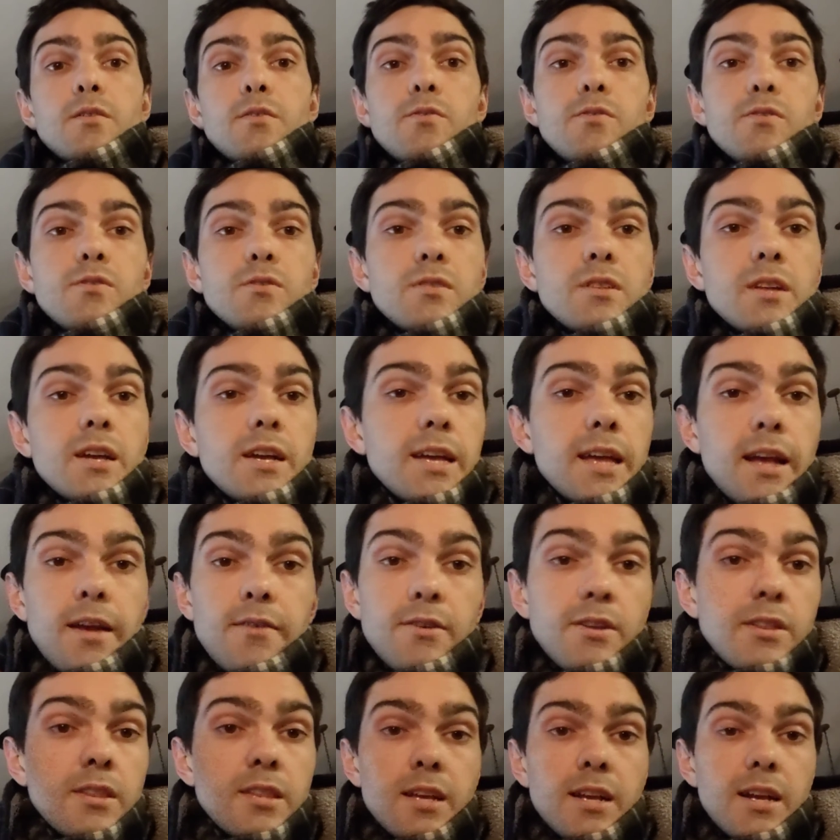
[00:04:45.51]
for like
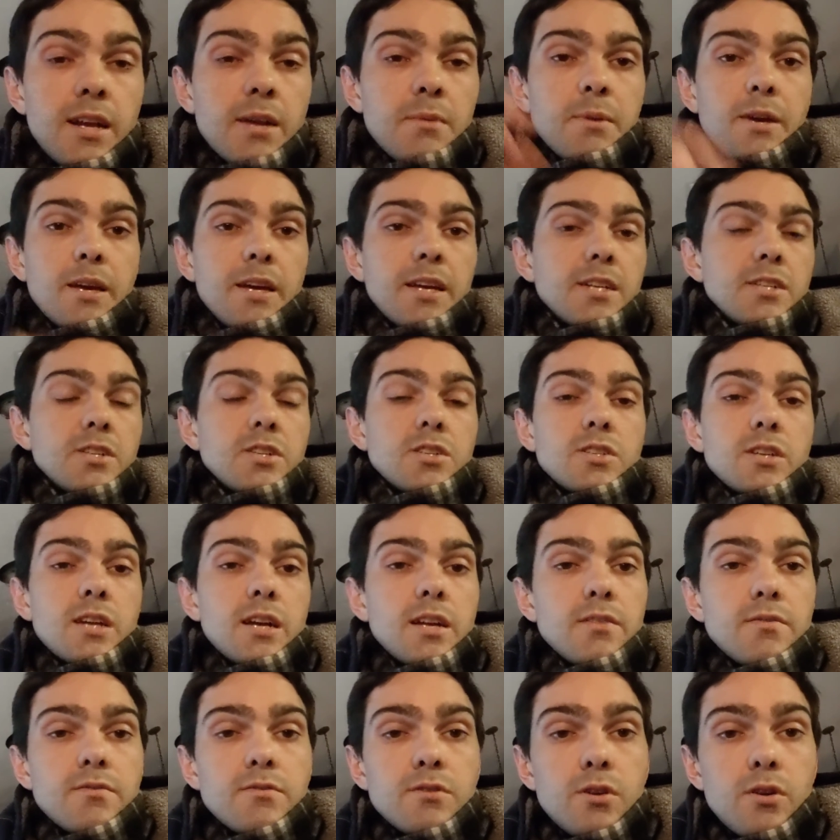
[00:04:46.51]
everything I make, just
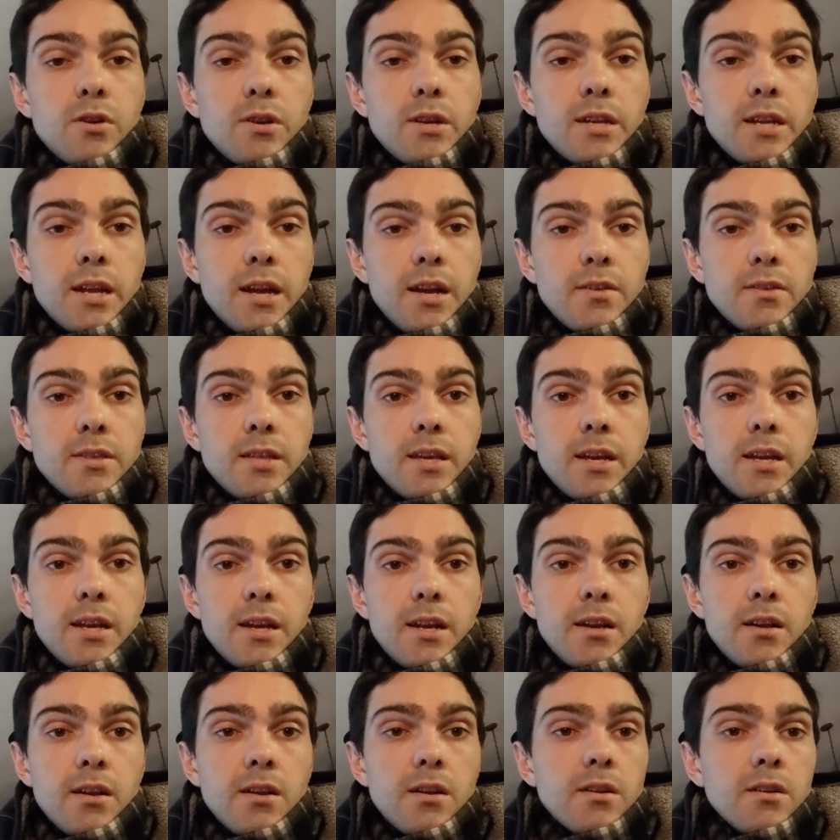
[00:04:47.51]
kind of throwing it out
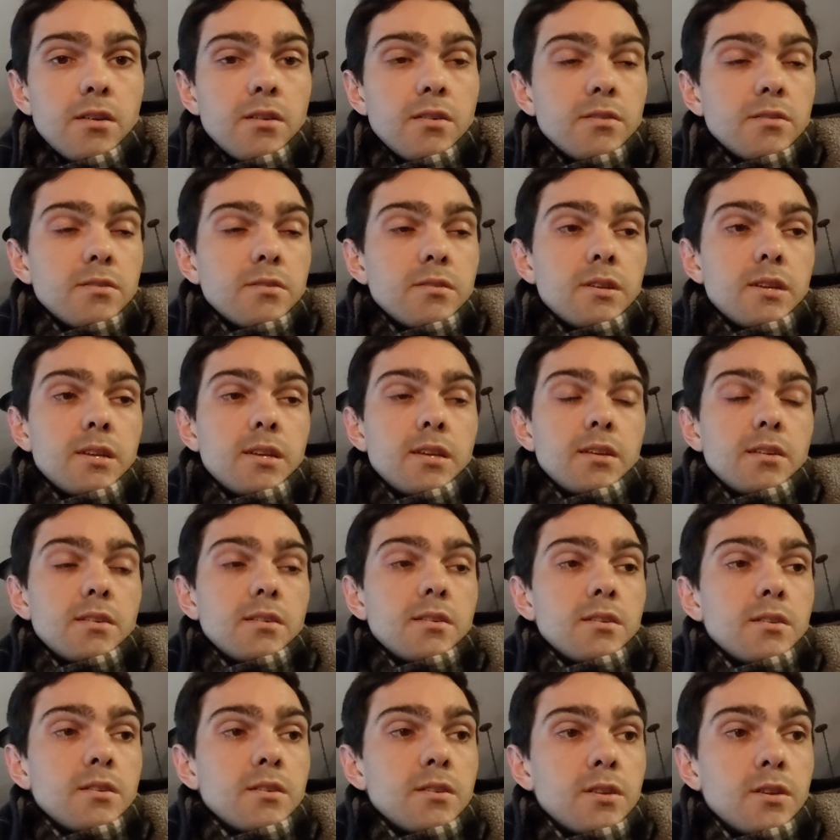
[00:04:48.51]
there, like
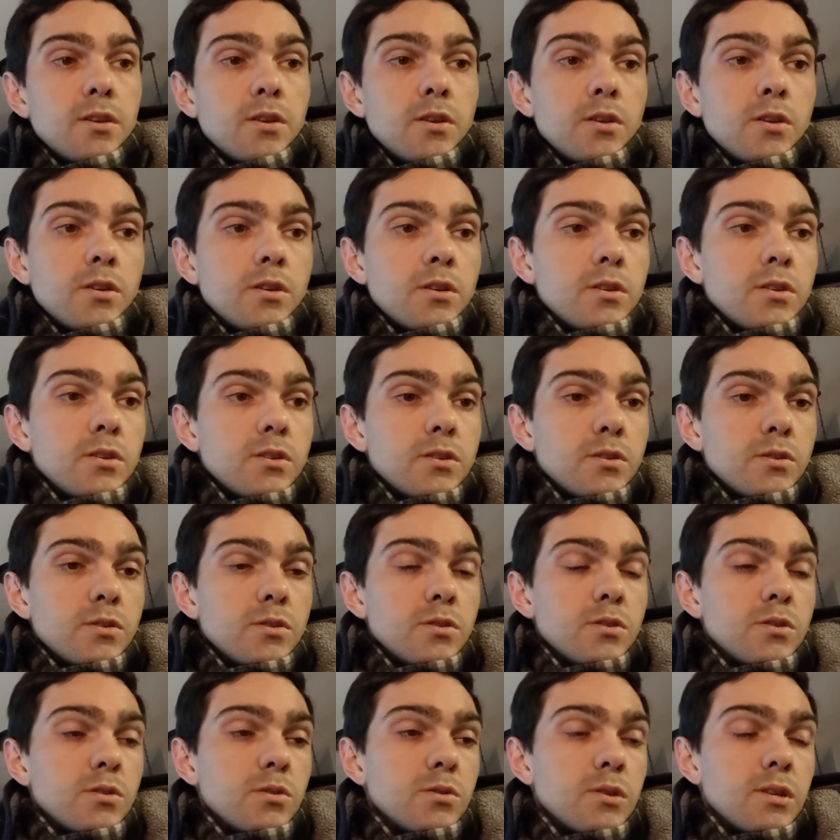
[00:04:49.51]

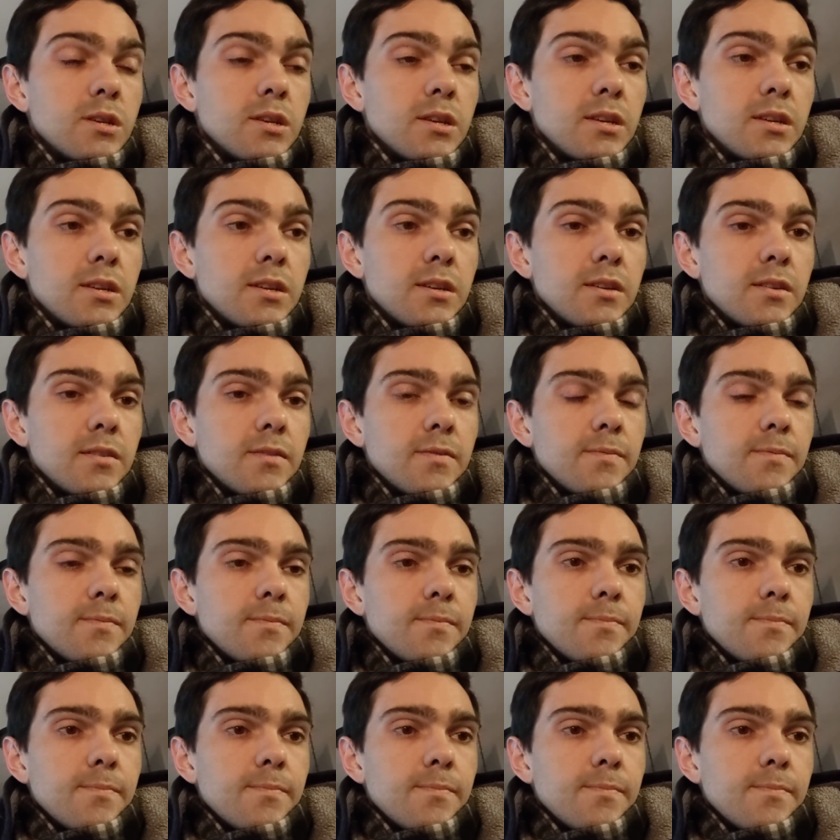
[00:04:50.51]
doing